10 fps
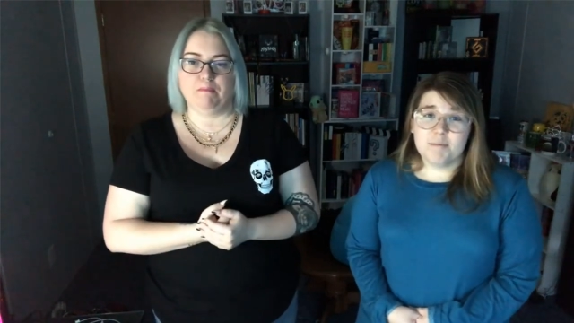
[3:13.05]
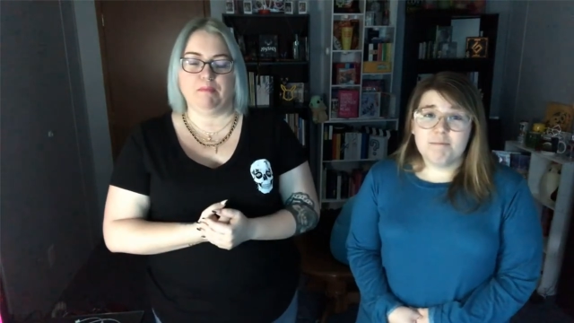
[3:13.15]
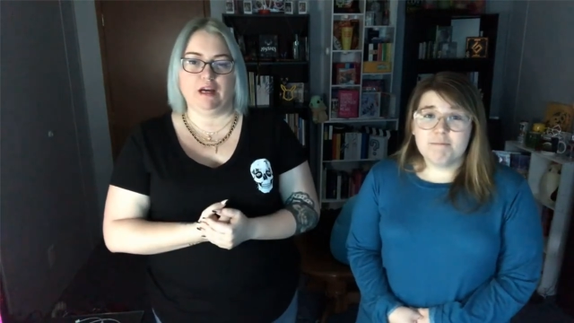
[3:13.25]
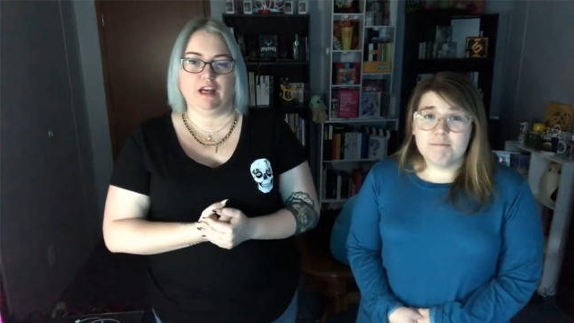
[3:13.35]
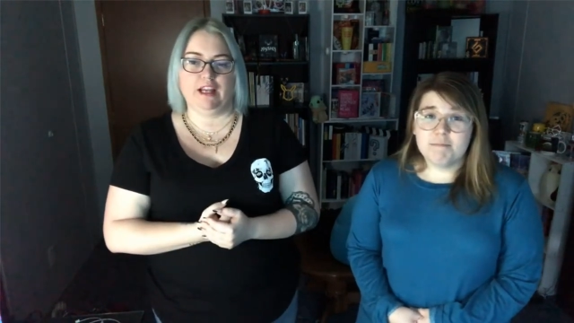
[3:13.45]

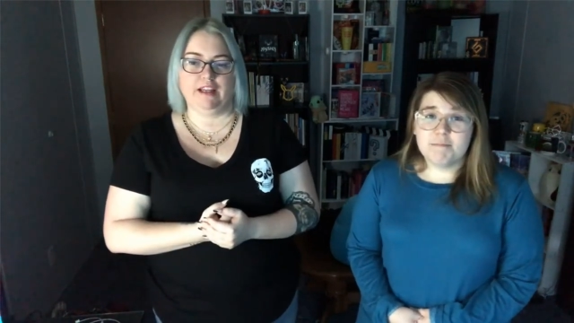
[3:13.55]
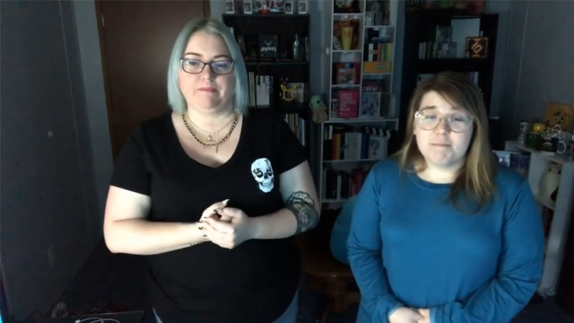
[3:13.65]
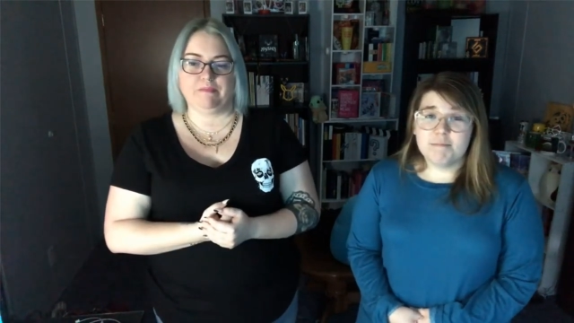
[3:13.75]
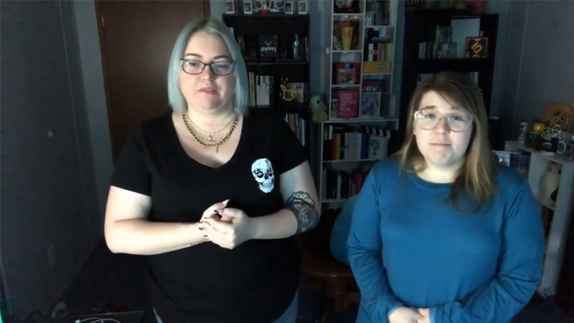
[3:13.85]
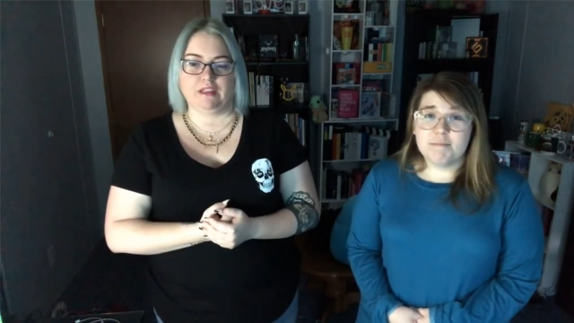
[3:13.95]
Speaker 1: But
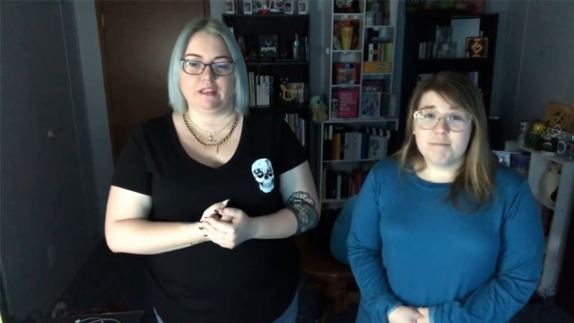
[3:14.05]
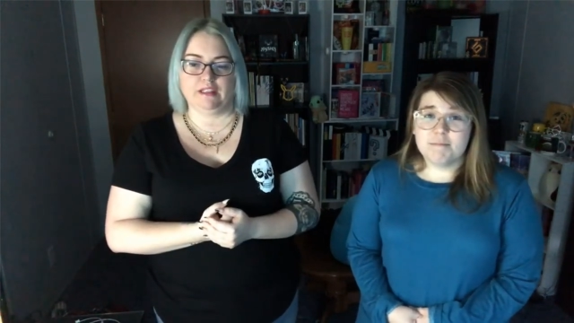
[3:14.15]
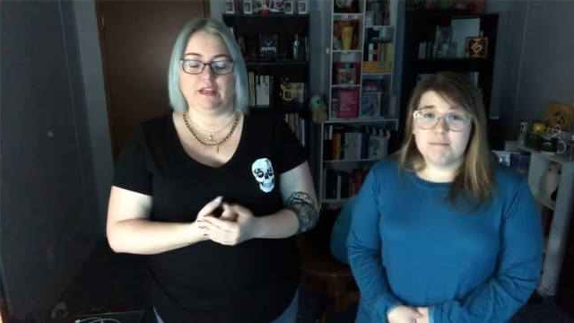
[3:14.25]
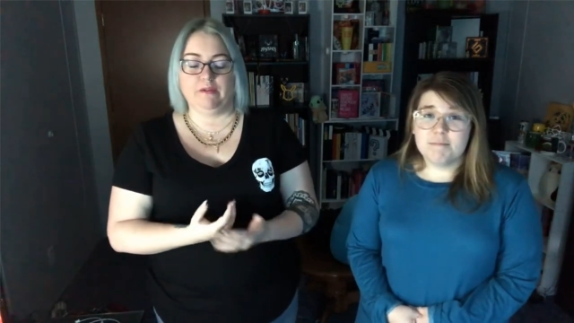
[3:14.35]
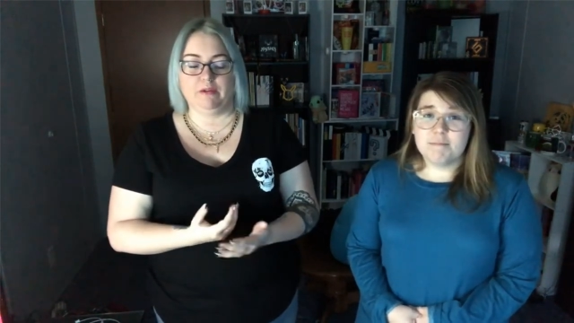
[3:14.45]

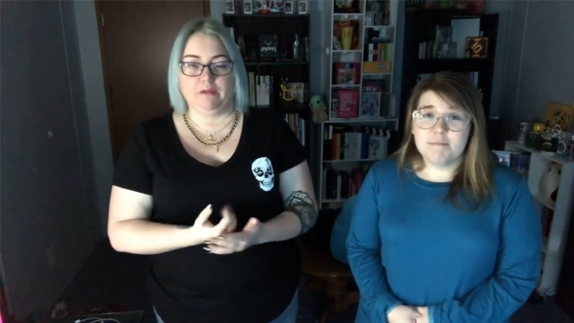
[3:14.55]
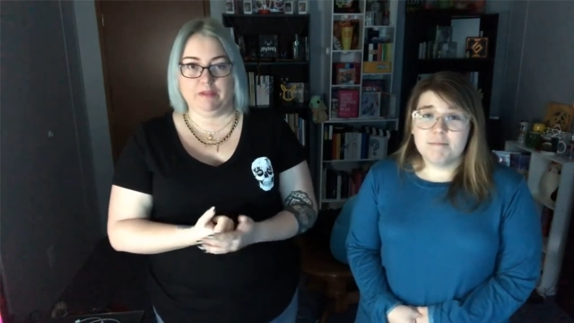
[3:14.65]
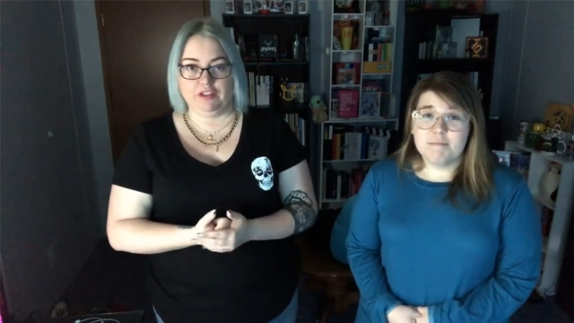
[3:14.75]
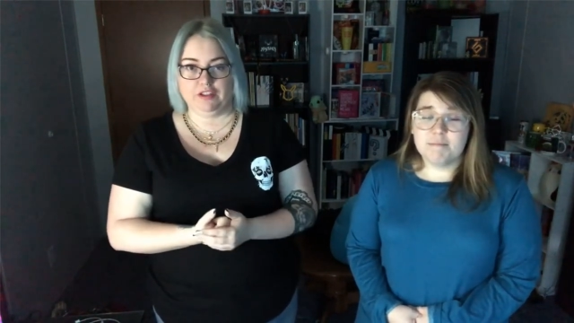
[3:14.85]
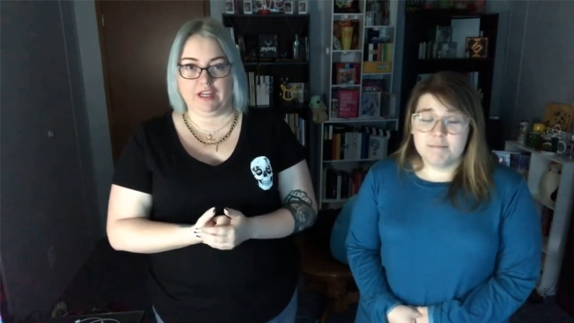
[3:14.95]
yeah, we want to
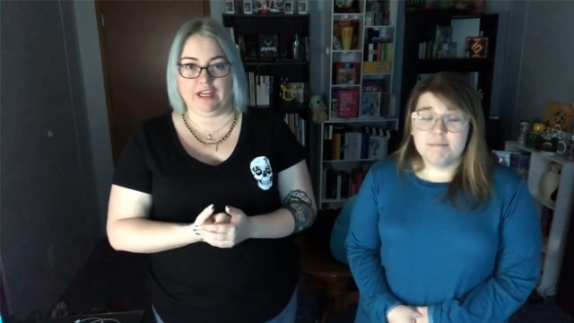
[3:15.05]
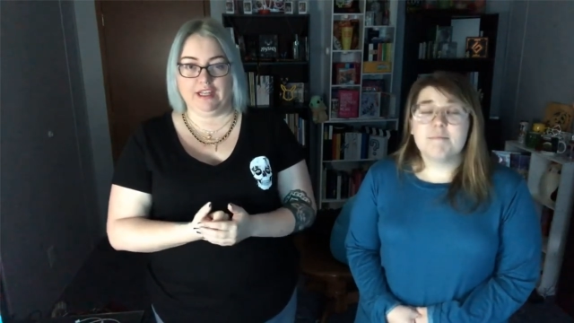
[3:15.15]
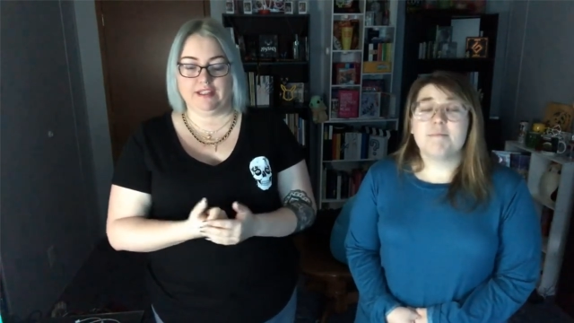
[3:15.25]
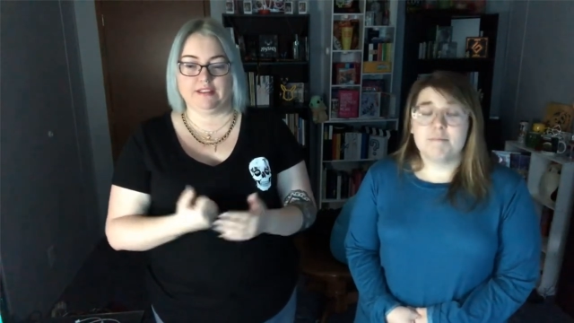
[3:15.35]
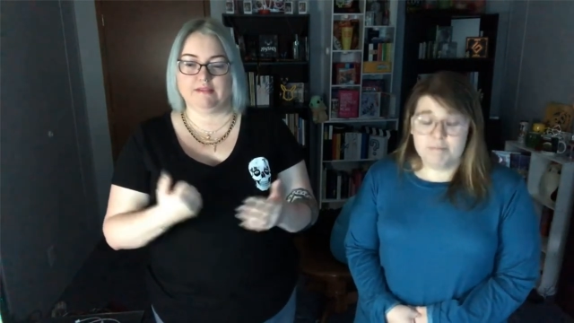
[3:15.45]
meet you
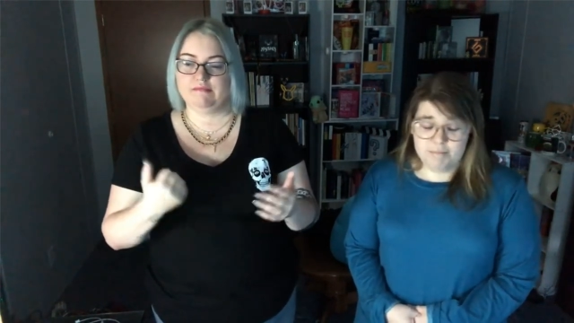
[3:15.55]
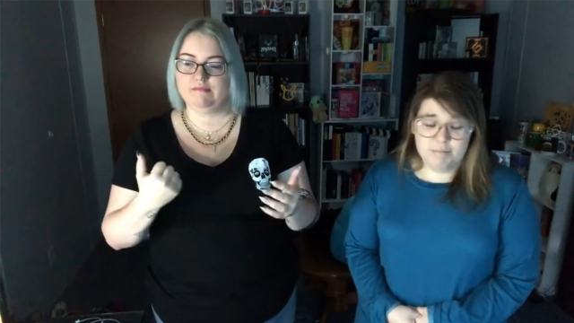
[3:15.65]
guys.